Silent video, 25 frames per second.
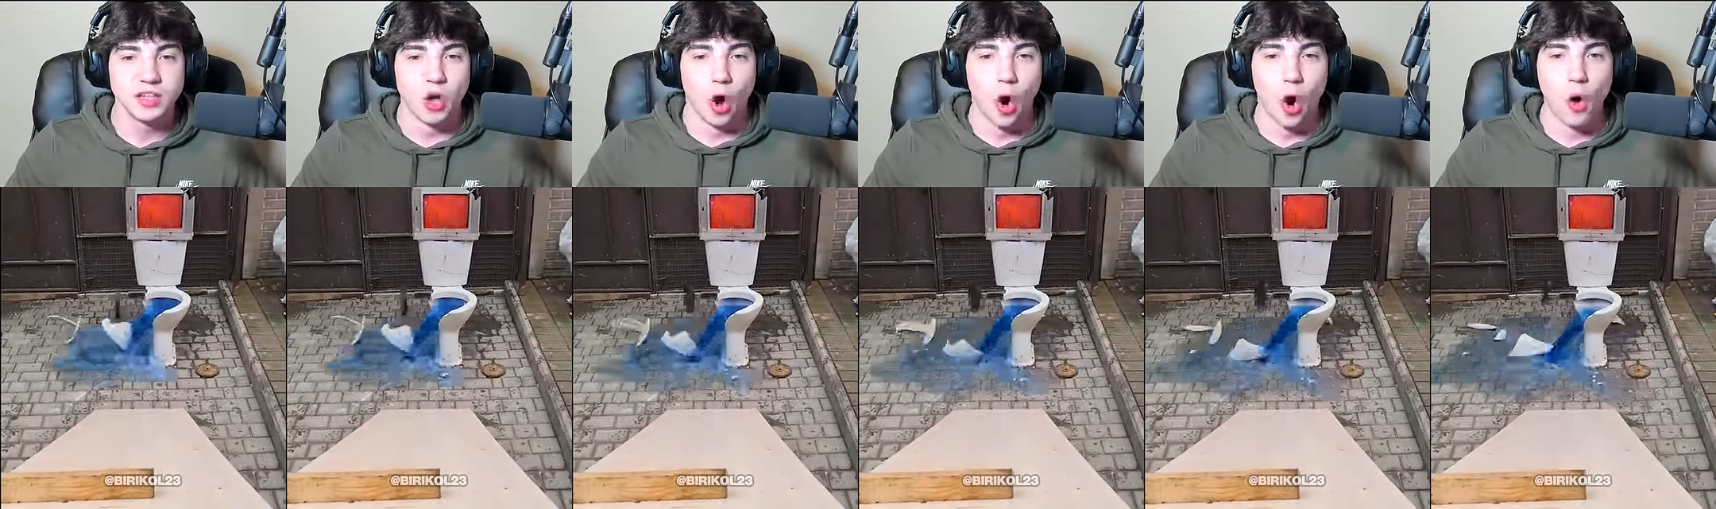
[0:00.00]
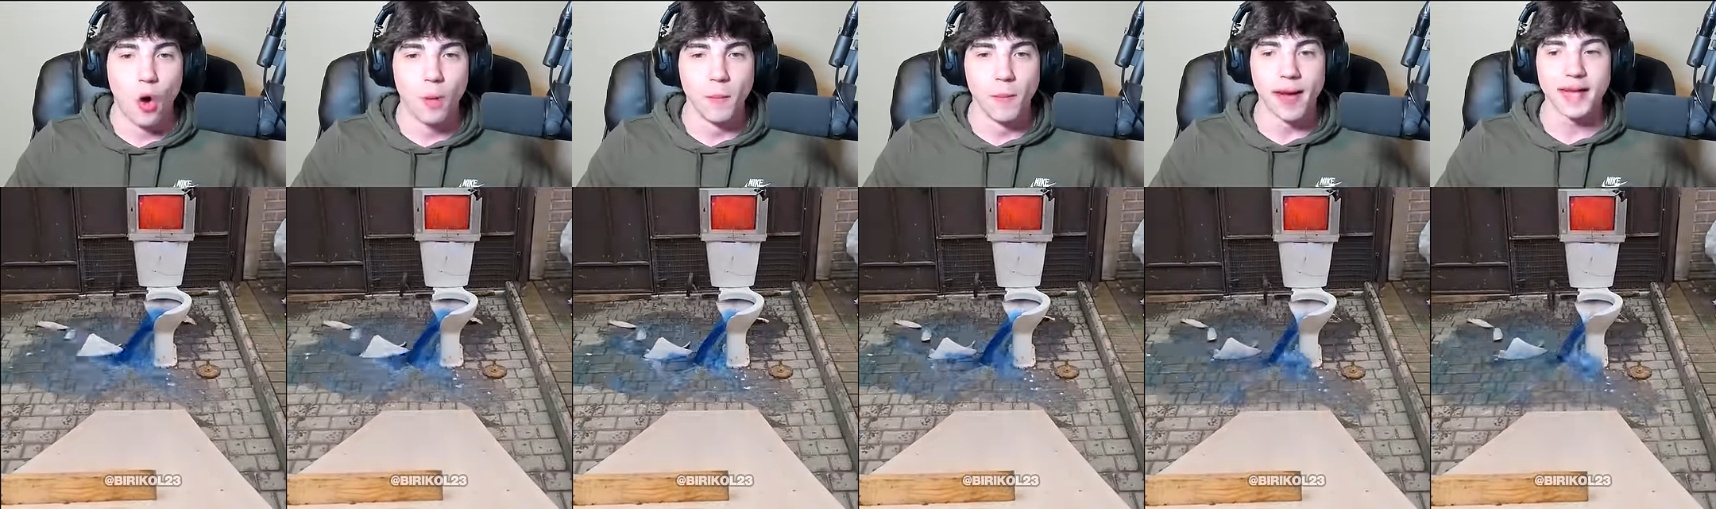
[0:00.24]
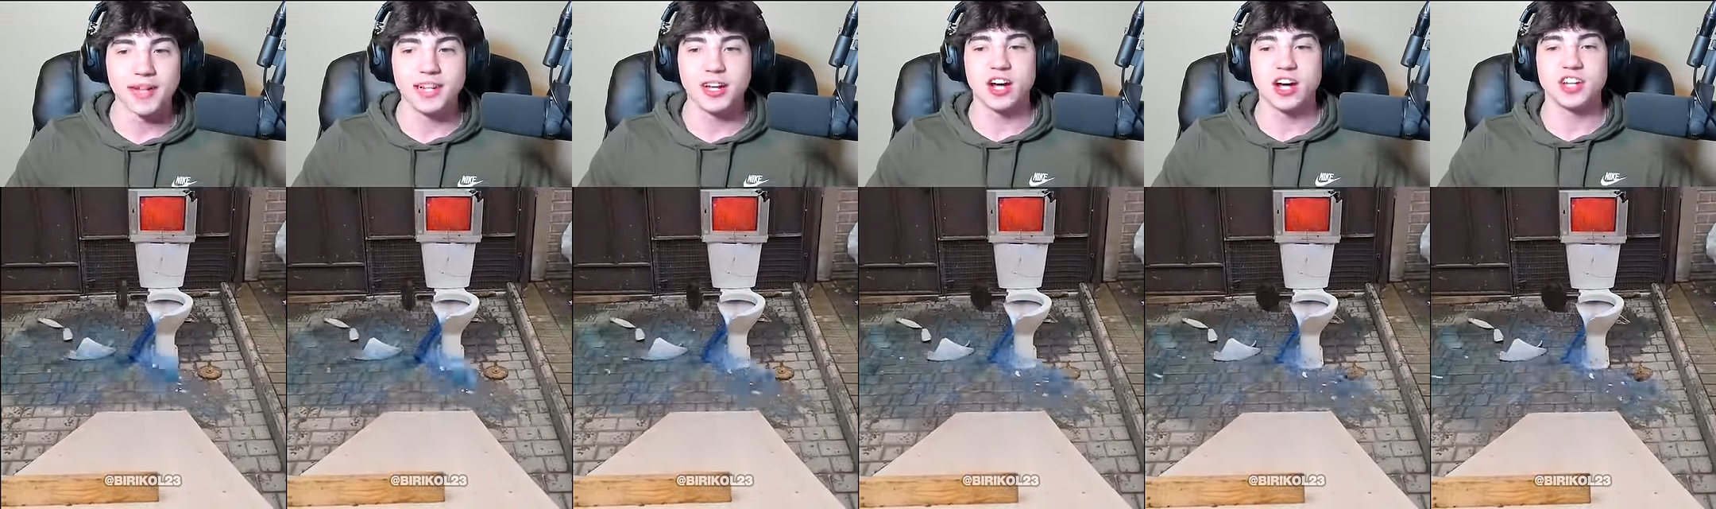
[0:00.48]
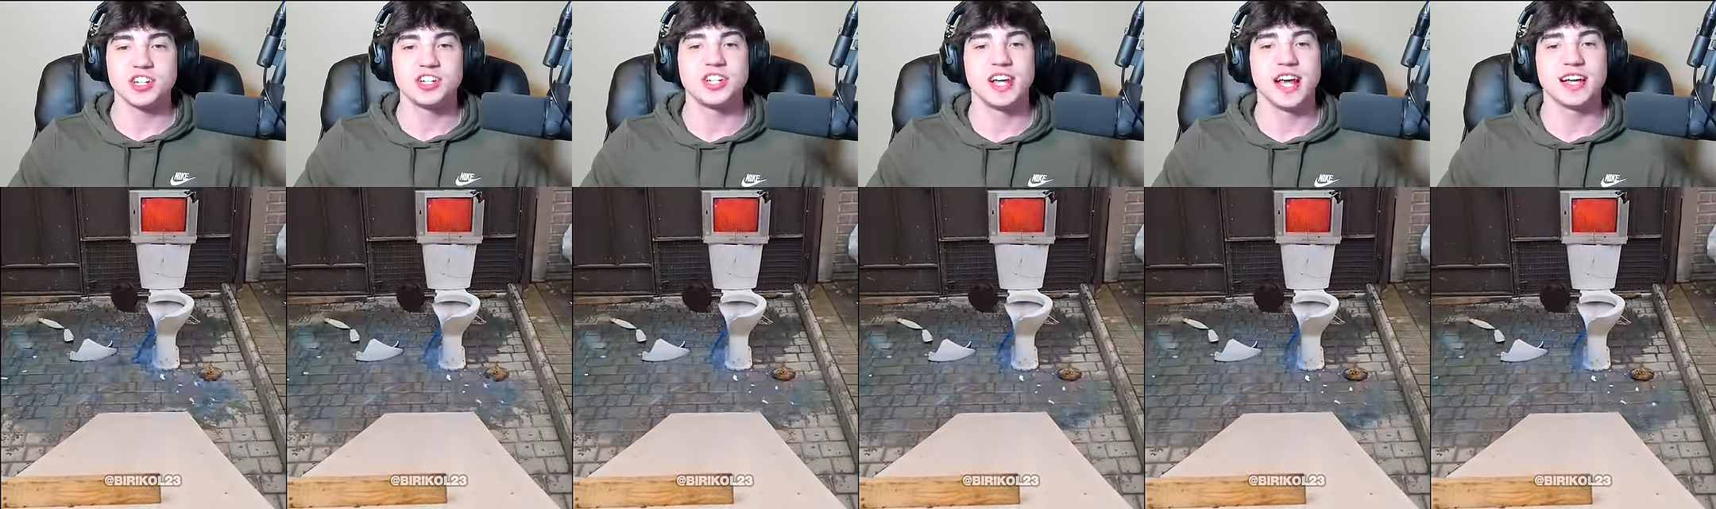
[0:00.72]
Oh my
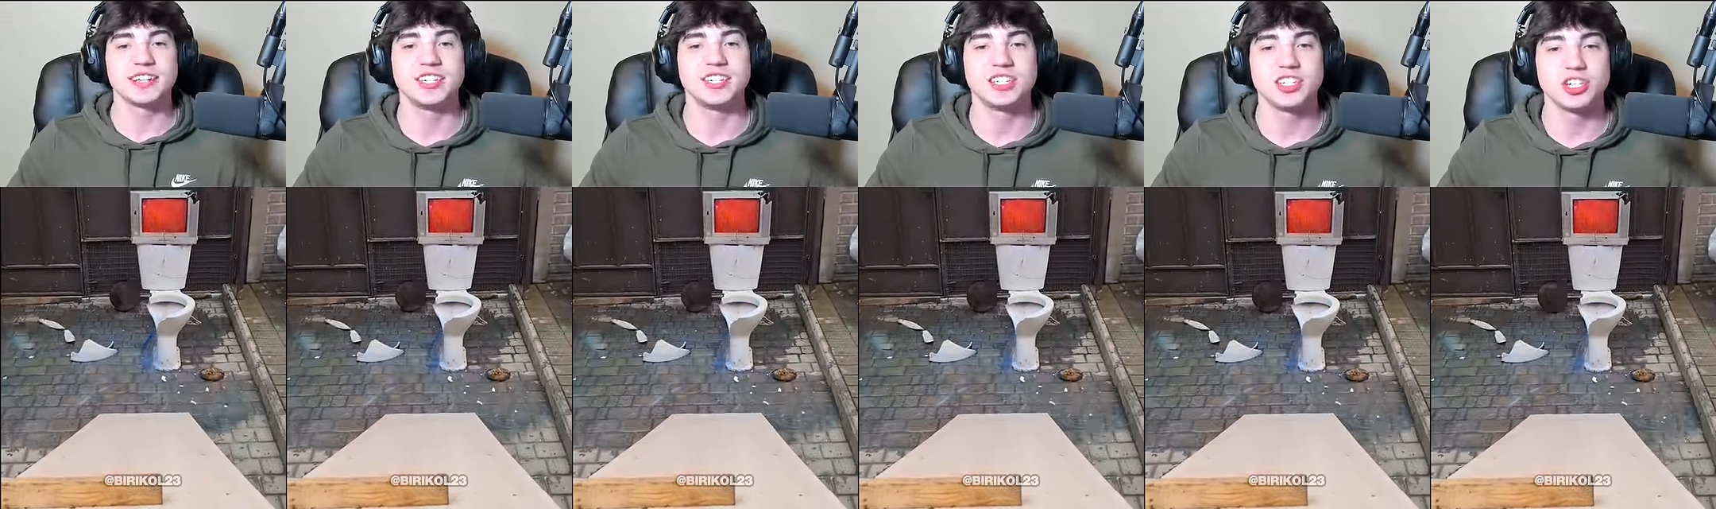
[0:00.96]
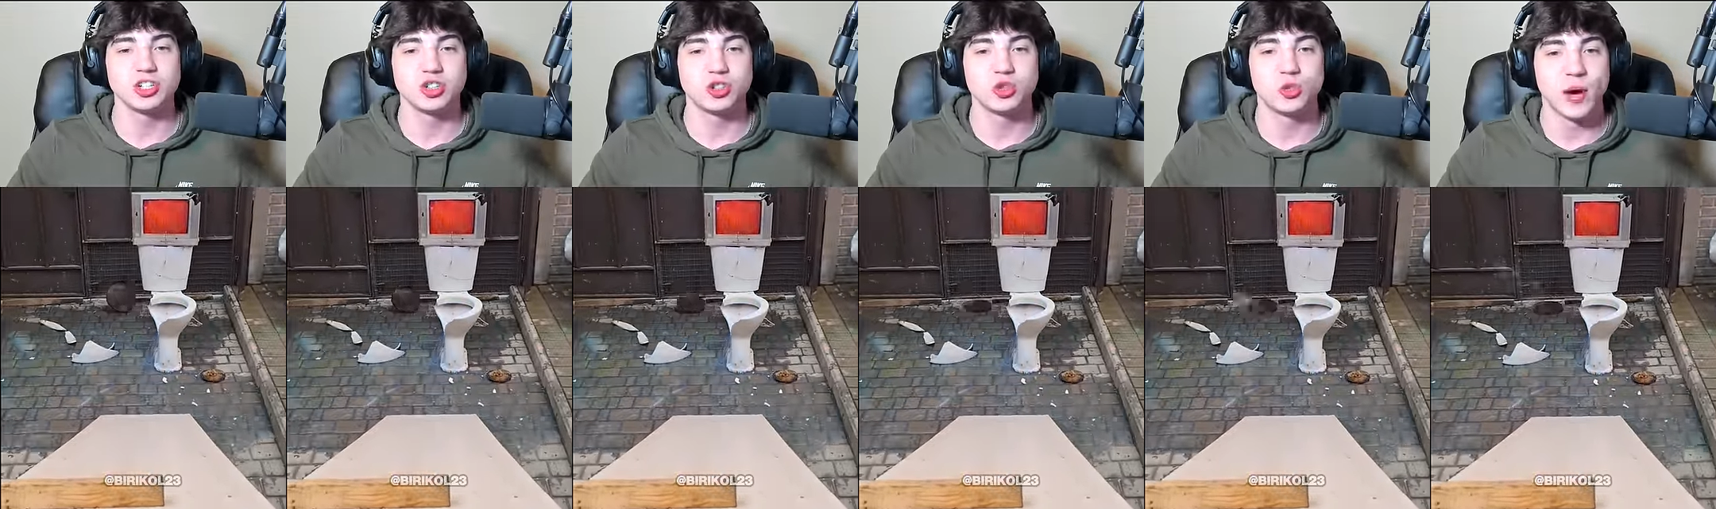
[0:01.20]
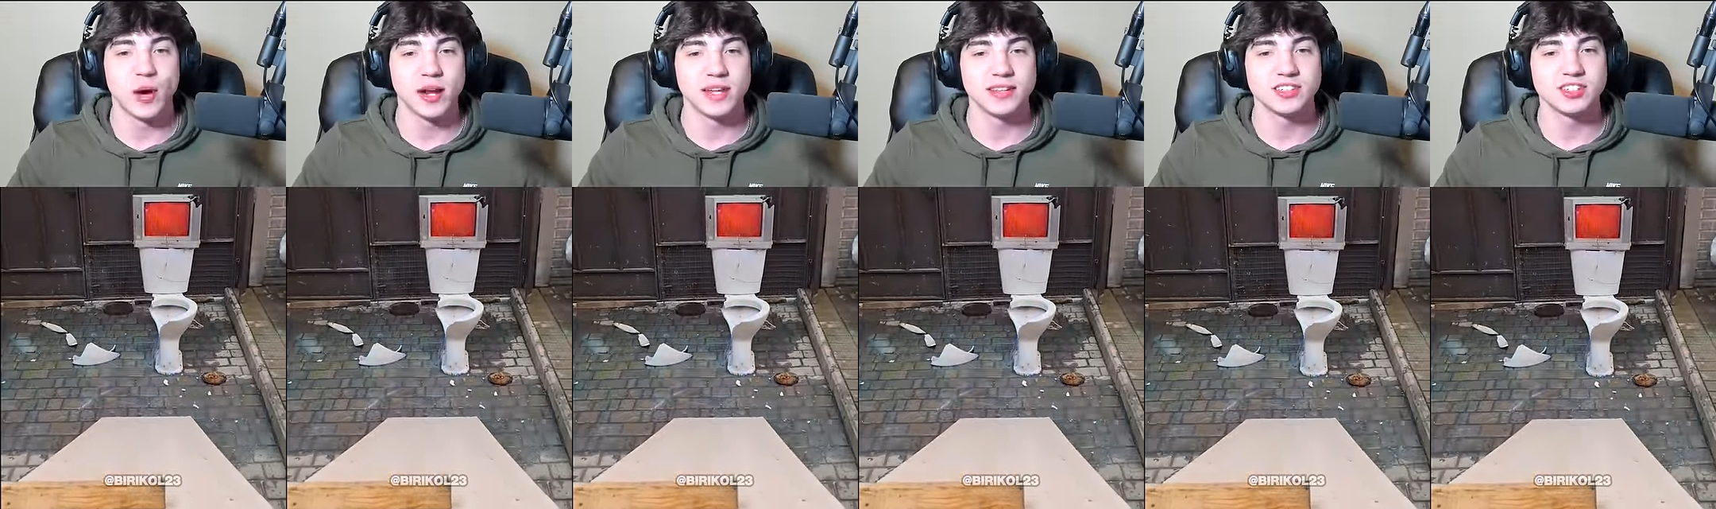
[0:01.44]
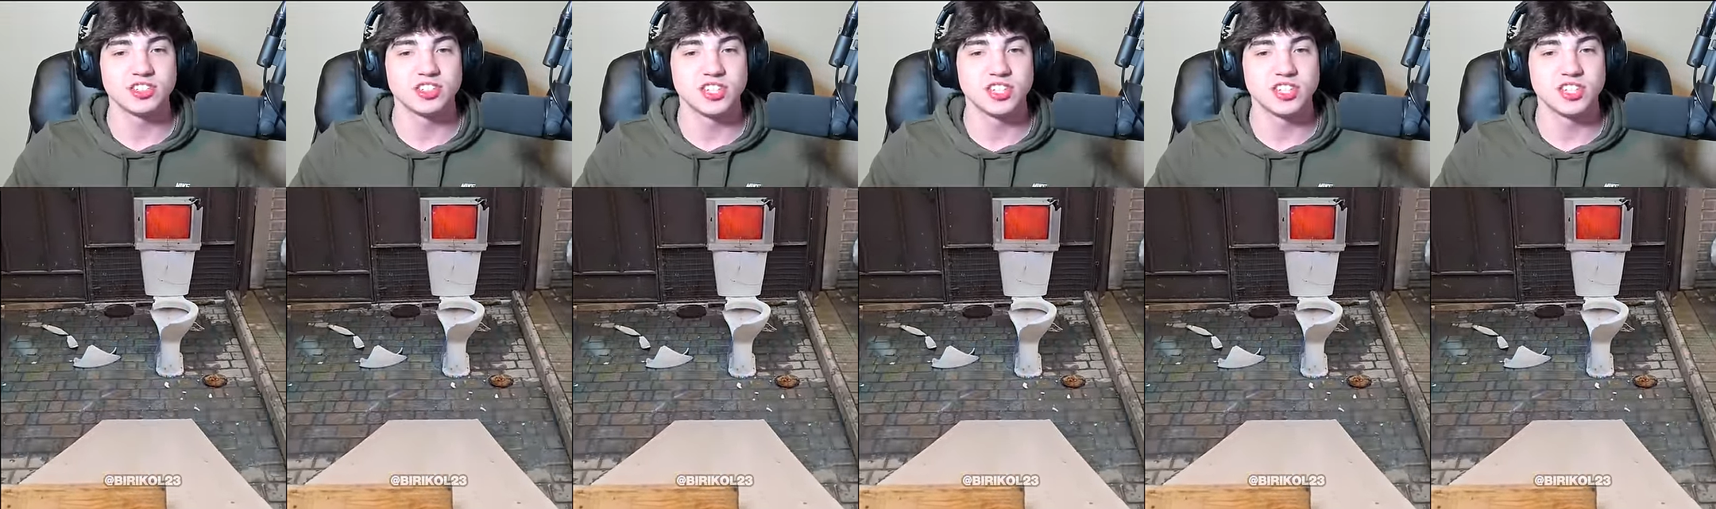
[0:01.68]
gosh, yes, he just drained the